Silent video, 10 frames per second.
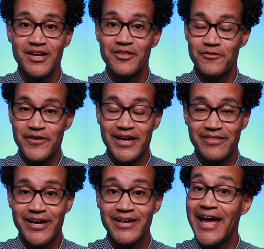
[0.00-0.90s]
the fact
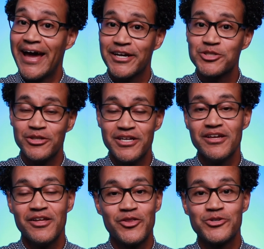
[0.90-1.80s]
that actually
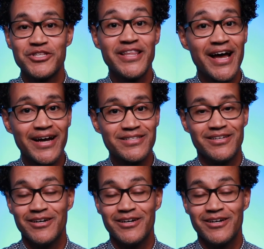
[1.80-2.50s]
there's not